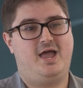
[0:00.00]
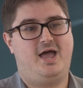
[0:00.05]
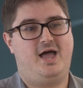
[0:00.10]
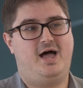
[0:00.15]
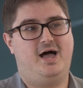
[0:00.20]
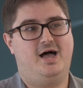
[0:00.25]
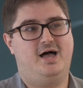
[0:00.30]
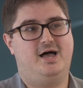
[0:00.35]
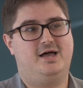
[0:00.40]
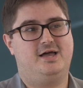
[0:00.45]

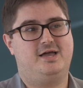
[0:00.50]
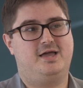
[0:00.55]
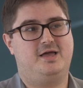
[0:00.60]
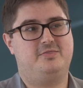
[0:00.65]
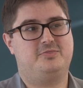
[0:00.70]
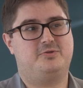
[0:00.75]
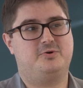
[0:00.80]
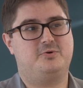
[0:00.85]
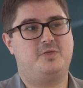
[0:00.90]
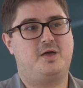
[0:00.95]
Uh,
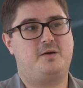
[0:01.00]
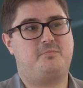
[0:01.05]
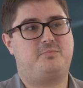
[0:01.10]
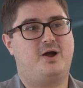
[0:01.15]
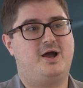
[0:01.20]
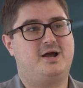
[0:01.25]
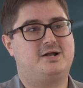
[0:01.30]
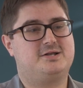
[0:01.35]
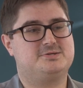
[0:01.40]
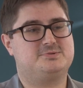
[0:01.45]
and through that
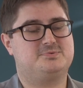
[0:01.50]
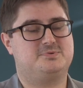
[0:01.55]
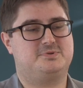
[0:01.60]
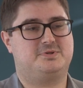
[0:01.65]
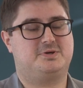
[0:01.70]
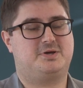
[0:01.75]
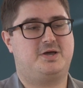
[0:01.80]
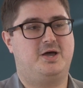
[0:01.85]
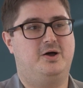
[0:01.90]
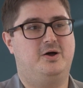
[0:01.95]
practice with
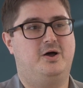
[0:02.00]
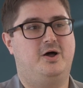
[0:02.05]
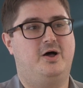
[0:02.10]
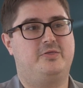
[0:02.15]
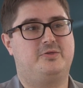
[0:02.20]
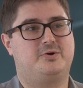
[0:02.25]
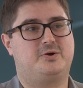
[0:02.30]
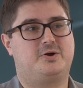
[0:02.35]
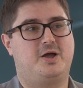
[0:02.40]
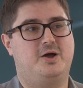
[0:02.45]
the co
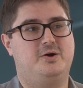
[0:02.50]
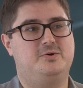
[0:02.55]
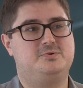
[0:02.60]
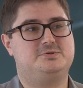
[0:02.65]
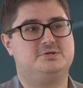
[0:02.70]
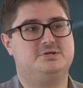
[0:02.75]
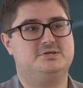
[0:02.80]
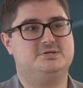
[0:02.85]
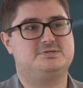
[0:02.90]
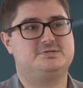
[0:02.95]
other
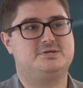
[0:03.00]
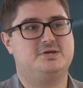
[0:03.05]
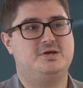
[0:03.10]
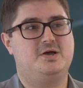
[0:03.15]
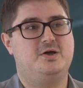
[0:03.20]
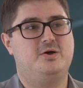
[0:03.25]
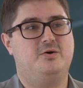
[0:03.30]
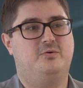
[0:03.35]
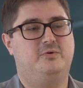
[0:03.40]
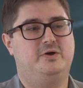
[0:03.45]
coaches,
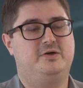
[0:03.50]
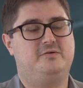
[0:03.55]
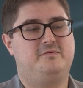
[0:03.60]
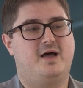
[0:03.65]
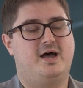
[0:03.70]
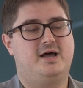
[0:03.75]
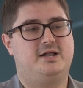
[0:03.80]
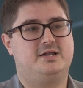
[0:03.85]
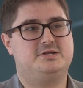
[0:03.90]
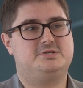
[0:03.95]
we've
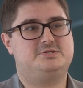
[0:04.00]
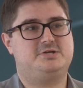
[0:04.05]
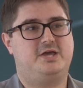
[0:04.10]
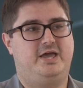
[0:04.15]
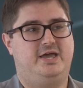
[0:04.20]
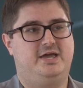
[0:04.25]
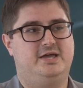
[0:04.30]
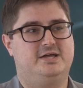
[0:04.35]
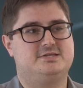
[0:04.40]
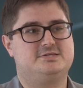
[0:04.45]
gotten a
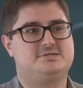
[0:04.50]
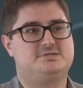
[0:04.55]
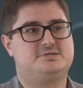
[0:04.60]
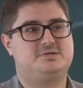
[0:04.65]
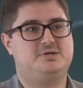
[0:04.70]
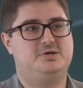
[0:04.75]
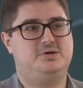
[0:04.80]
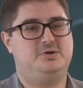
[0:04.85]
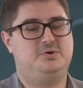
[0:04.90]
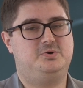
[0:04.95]
chance
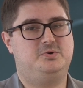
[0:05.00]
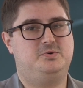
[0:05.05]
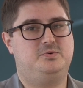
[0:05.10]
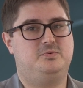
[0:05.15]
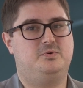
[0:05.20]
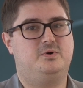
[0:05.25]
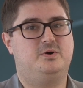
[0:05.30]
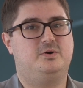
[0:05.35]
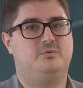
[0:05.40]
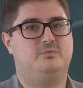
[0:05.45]

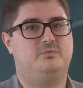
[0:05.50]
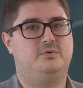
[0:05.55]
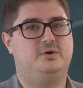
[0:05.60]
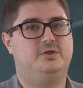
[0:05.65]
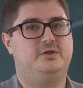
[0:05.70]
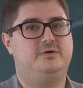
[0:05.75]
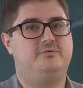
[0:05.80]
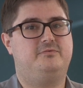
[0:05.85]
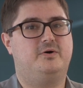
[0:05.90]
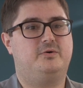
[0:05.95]
to
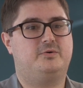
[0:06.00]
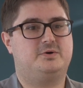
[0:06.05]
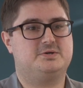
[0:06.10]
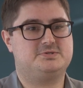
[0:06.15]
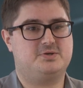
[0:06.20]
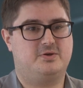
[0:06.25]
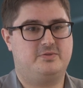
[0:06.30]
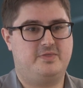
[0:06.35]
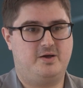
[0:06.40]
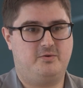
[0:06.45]
really
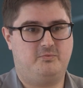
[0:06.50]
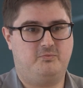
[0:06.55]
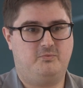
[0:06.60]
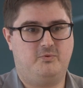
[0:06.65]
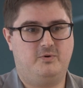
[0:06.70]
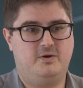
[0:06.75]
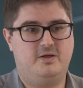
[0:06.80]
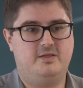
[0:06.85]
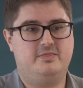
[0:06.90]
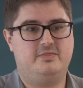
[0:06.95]
focus on that
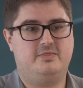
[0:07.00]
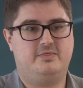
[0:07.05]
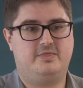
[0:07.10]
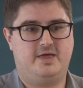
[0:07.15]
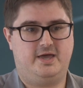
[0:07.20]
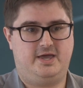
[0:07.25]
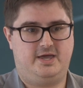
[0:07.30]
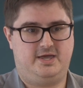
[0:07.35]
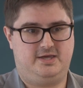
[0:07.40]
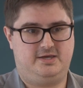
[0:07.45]
one
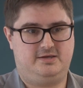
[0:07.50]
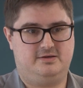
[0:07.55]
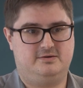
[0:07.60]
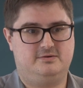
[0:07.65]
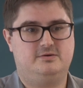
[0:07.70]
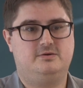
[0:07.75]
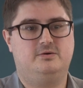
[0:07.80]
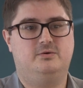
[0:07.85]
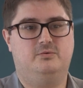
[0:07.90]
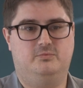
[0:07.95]
thing
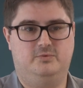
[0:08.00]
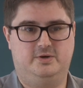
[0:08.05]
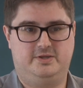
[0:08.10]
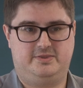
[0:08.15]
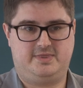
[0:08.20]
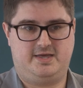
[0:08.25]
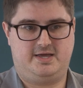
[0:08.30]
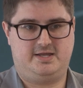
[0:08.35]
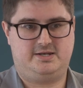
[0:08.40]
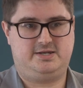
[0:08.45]

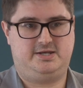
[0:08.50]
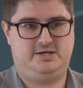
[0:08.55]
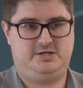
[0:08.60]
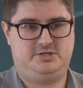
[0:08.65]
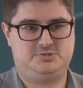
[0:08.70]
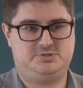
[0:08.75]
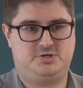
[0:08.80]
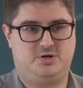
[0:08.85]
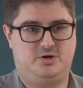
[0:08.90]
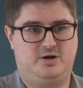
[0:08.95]
with that
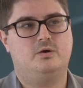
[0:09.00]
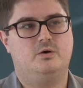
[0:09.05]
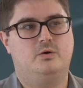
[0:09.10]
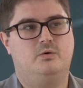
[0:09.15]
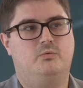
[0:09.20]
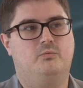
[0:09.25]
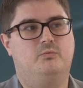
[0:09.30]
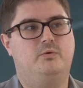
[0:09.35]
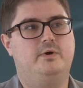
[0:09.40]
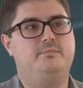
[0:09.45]
teacher.
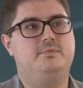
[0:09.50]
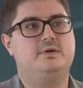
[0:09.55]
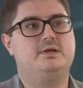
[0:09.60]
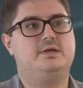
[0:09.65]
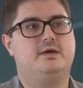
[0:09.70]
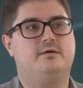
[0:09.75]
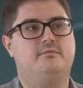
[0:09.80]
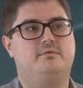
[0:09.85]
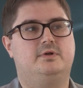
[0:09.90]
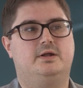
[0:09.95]
We've been
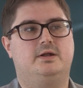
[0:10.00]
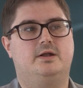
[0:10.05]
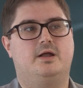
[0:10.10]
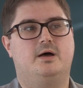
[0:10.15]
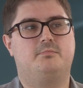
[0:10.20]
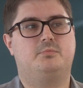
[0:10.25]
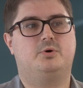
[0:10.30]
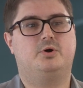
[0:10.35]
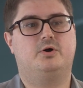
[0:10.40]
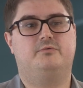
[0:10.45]
given a
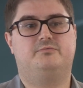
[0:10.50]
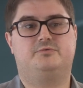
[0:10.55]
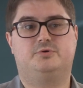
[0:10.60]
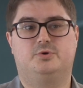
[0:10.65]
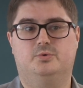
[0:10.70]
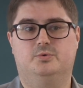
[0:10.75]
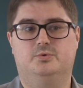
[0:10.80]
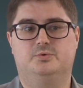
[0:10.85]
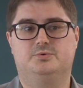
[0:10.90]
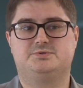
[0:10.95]
number of
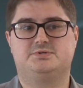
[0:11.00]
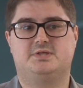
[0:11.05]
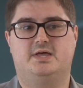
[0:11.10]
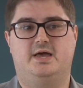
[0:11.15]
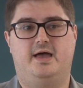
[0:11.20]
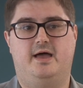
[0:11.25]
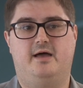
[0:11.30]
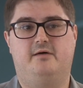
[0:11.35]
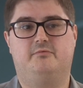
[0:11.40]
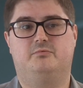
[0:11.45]
tools
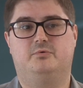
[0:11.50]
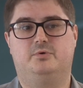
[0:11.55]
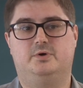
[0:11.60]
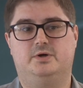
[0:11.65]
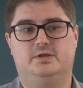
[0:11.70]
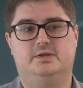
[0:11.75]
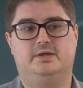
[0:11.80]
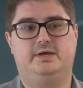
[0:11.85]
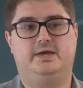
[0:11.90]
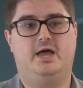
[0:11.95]
that have
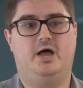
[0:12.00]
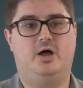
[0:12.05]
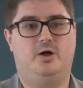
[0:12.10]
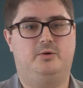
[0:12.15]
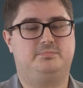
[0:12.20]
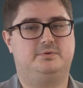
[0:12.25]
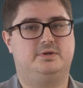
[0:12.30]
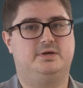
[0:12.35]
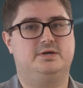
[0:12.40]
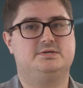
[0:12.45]
really
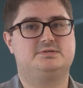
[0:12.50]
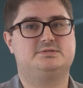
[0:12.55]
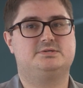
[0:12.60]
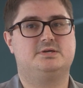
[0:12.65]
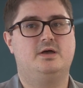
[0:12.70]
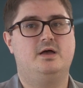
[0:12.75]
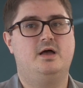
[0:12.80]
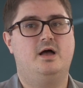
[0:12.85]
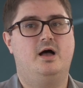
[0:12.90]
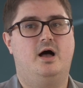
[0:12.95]
helped us
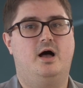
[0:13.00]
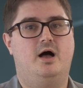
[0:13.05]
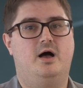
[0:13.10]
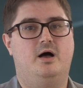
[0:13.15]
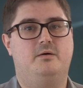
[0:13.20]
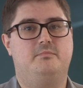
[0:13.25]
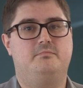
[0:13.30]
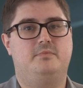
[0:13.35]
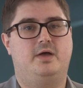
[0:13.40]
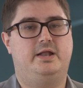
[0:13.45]

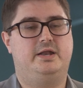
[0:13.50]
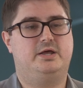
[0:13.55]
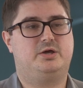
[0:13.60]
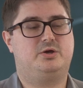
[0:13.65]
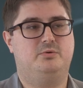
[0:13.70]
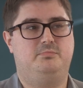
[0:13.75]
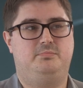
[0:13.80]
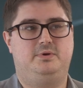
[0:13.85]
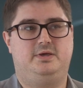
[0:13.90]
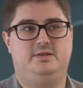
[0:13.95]
um, and it
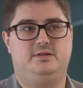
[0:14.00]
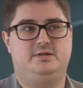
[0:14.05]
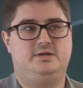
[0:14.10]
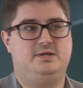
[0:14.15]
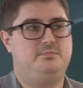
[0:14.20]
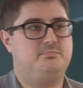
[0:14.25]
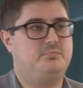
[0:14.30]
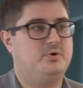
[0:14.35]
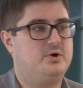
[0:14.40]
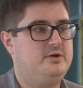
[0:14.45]
could be
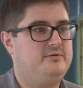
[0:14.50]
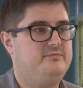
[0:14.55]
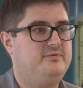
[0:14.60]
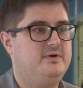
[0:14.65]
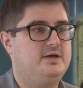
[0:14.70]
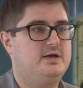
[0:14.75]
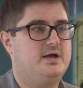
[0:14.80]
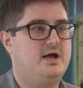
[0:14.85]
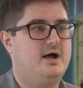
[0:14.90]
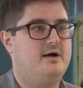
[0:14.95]

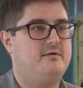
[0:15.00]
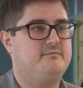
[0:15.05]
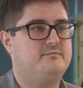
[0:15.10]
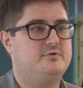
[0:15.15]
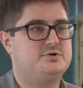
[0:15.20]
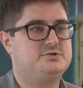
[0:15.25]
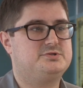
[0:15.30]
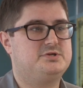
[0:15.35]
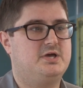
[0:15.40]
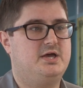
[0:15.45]
debriefing
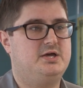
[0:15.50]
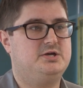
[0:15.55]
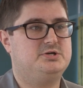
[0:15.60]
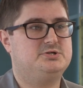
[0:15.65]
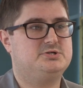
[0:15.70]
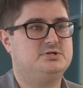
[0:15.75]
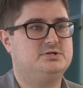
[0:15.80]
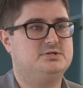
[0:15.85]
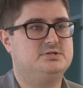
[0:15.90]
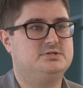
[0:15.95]

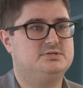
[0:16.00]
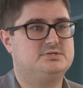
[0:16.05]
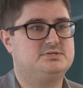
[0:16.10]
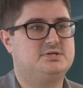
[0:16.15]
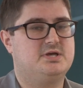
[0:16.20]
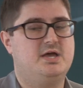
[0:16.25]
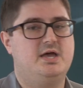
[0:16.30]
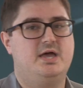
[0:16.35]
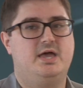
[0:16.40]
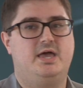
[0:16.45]

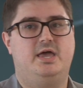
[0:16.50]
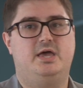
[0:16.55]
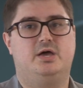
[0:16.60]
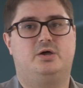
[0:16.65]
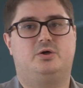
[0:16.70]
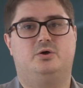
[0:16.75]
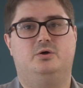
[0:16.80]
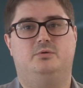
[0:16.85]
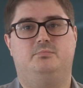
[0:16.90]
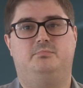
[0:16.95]
conversations.
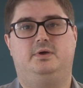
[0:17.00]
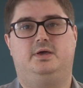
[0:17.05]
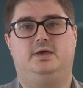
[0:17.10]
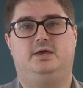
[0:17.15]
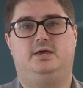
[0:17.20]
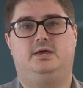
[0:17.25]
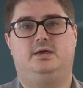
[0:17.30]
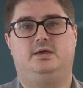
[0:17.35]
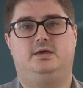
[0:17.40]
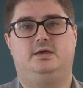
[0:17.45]
It could
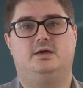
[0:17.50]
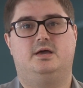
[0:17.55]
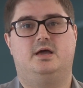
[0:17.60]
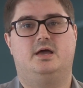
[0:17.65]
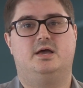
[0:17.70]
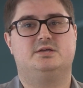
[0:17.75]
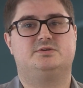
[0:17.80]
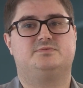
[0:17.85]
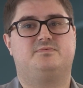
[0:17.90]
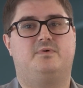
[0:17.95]
be
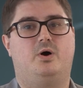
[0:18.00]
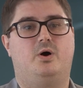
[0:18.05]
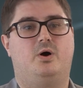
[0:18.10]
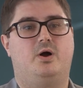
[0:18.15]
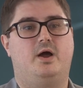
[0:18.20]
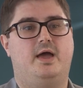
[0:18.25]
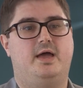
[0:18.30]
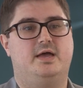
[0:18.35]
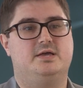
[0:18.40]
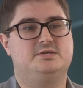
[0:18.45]
as
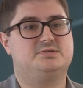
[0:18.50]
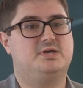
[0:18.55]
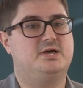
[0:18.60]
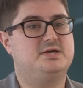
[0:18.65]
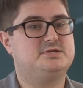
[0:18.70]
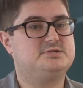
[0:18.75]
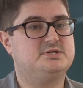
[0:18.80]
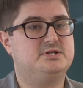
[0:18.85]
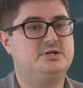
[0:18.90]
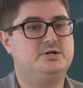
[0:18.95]
far as
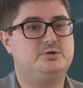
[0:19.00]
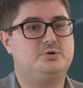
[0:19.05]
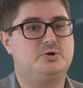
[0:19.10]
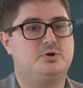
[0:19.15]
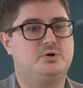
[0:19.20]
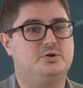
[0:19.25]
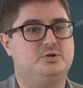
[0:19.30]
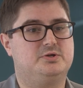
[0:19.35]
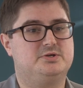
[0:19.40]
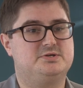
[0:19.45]
lesson
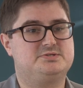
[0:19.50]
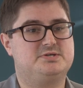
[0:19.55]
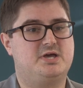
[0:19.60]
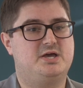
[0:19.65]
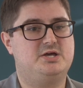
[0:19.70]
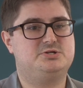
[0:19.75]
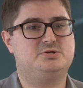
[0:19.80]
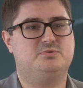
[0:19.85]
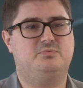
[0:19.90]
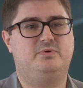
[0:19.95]

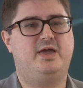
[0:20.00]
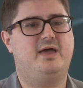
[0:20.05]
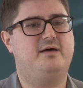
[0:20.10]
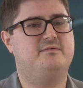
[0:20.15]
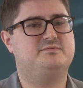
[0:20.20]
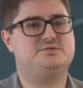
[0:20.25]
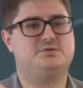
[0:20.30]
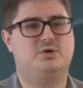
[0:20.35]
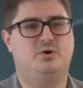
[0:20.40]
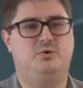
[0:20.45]
internalization. We
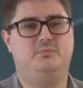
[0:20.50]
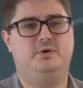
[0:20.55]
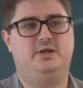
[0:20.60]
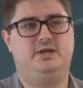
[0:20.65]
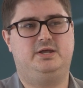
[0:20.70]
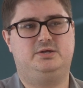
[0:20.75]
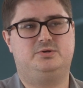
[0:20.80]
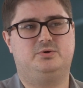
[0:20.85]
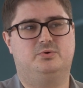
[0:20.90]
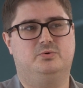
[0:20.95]
have so
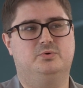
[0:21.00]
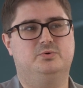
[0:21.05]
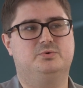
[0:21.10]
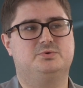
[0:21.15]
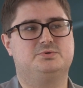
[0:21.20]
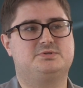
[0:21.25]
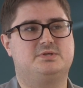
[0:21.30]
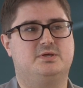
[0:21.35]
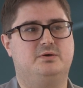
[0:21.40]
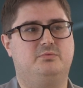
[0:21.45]
many
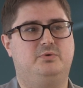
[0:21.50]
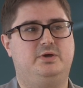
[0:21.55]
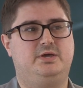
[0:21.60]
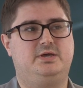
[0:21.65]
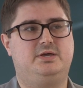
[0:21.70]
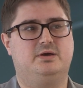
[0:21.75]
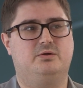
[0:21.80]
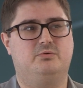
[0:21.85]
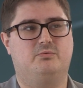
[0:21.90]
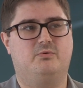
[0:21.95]
tools that we
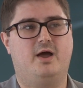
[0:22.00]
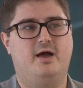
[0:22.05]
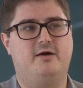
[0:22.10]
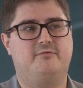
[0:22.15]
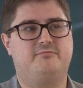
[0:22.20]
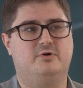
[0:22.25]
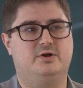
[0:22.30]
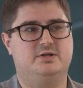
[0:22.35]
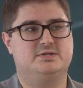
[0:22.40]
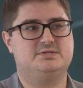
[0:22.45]
can
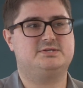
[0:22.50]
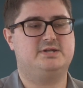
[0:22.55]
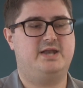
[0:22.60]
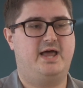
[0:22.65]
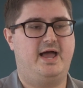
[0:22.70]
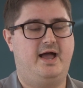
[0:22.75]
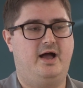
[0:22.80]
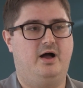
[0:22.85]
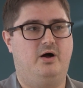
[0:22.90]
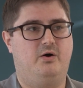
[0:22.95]
reference
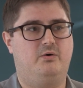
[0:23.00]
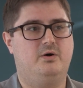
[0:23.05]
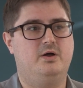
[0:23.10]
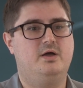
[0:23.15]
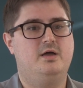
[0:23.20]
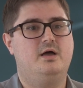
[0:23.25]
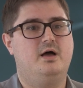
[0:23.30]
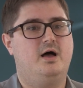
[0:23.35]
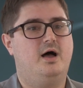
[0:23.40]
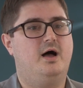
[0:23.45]
now
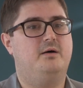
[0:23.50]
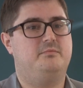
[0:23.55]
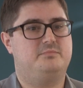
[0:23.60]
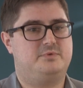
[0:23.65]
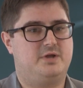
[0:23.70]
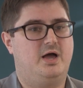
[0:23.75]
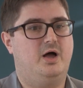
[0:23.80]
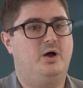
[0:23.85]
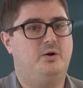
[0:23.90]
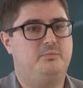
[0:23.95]
um,
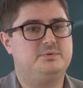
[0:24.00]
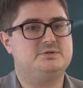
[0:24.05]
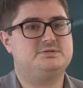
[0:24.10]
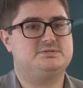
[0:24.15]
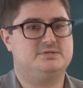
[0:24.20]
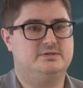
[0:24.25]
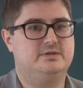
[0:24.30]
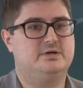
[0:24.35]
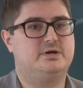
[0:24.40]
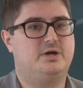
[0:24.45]
to help
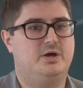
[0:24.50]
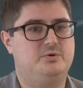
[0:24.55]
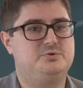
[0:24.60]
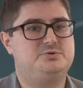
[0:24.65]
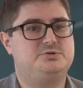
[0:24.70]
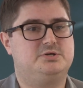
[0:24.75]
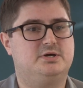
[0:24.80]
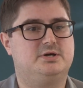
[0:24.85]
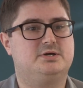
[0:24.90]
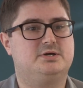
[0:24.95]
us in the coaching